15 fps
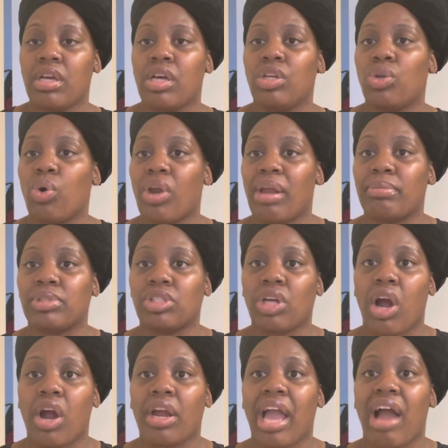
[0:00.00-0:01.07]
Lord, I'm
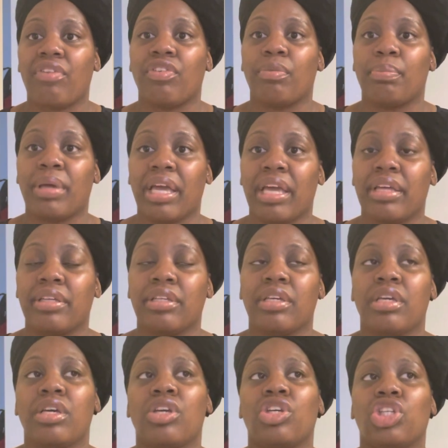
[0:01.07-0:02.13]
sorry. I repent.
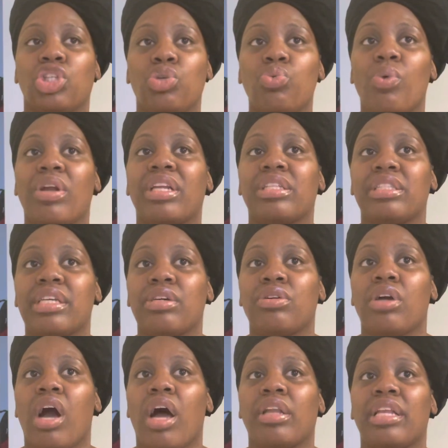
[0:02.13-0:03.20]
You want to tell
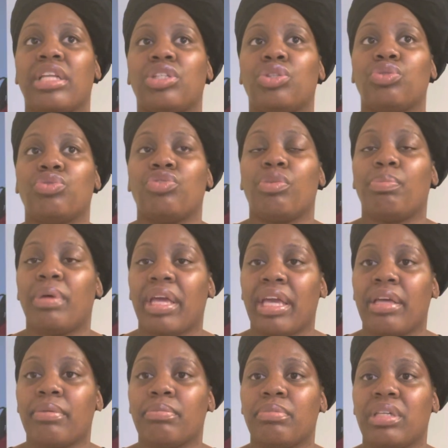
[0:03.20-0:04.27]
God that you
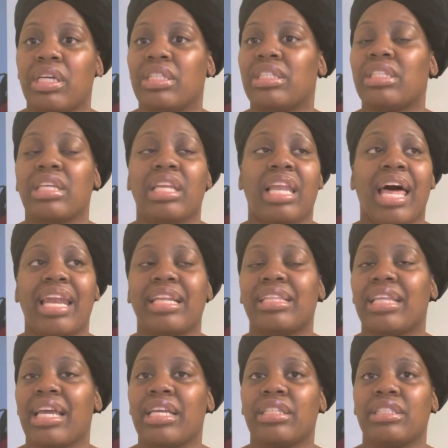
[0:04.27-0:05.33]
repent, because there's a lot of
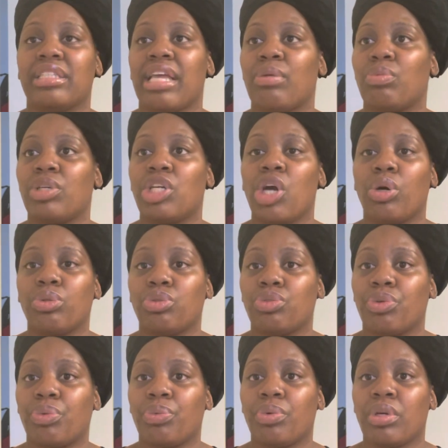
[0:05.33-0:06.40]
things that we go
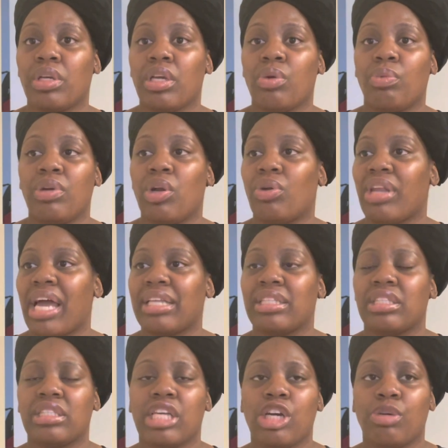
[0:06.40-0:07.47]
through. We don't like to
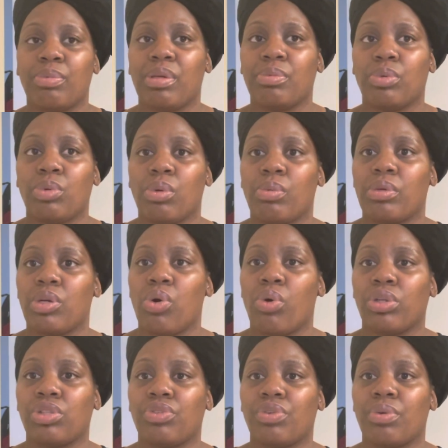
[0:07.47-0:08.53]
tell people what we're
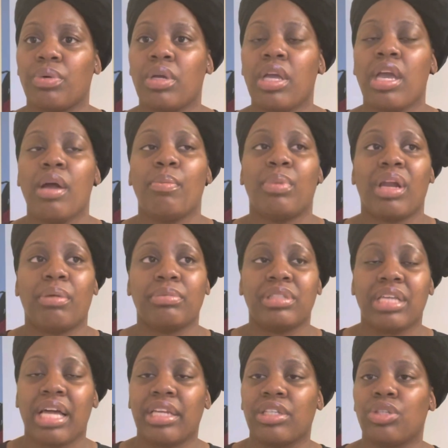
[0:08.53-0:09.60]
going through. But I'm
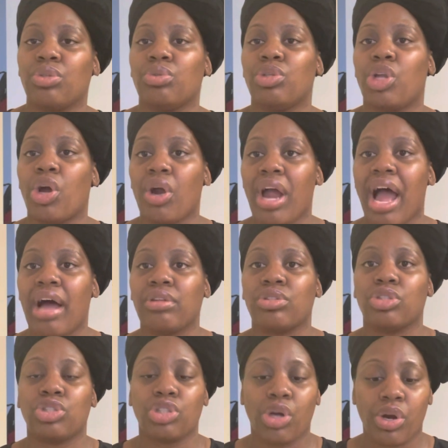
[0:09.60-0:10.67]
telling you, learn how
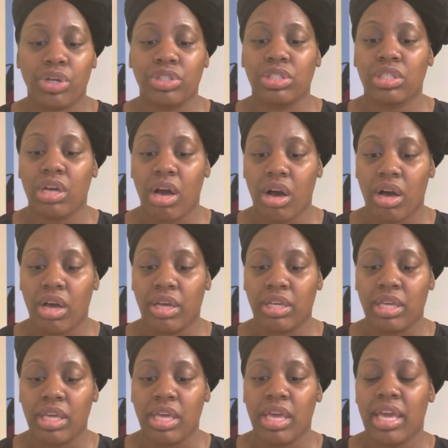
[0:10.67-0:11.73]
to turn to God
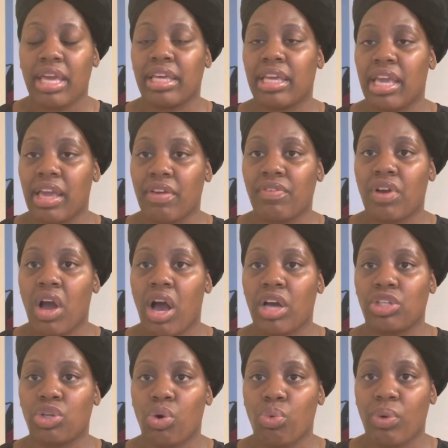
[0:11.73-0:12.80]
and give
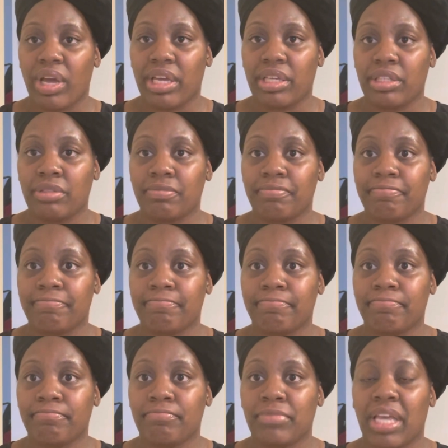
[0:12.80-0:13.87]
God your way.
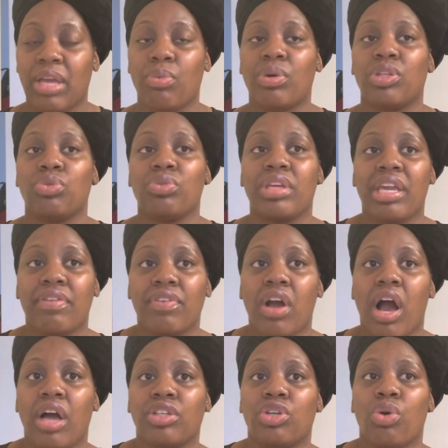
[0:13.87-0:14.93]
And when you give
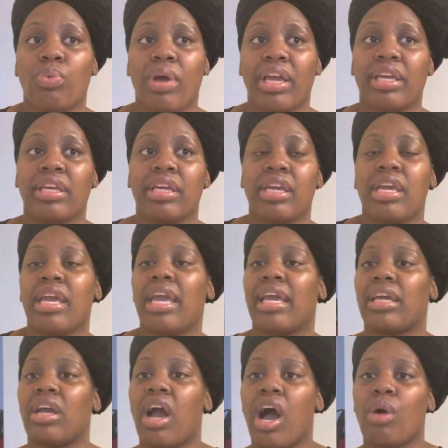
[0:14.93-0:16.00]
God your way,
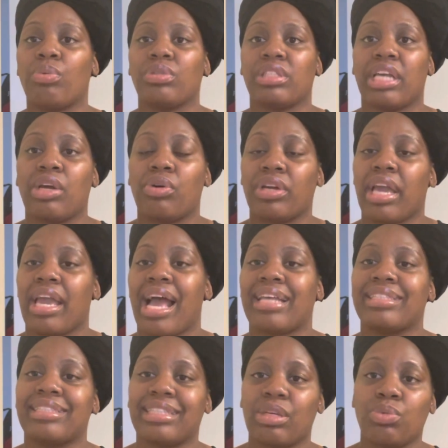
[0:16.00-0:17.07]
and God will say, okay, I
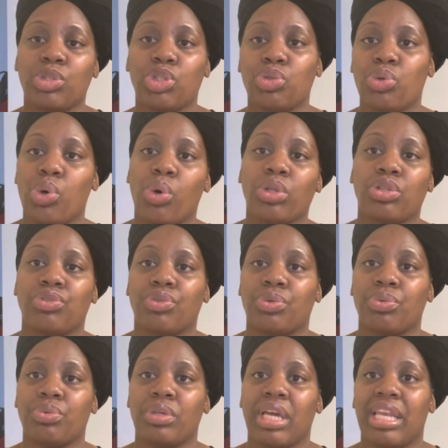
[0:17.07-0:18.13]
see what you're going
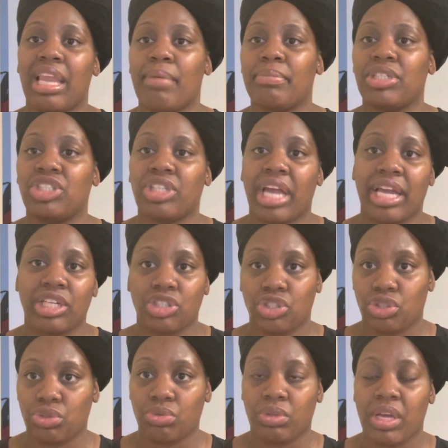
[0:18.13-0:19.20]
through, and let me
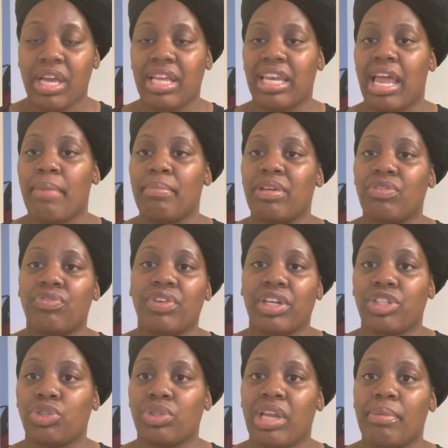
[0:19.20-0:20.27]
change you. Let me
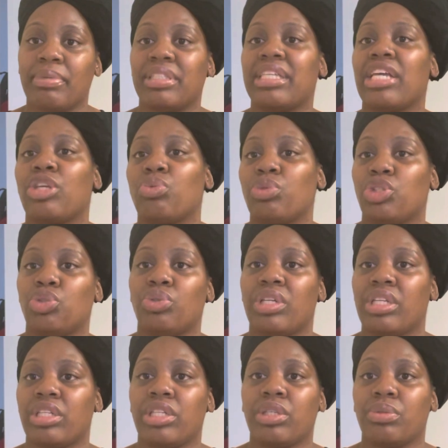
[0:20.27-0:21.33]
fix you. Let me tell you what you need
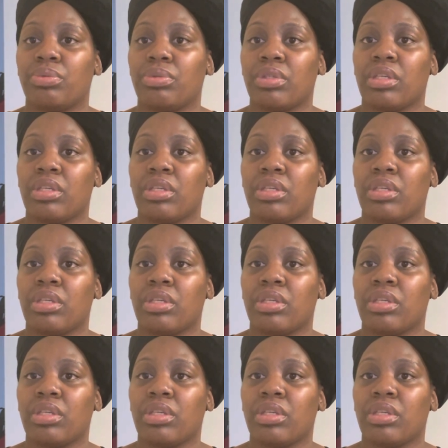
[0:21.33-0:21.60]
to do.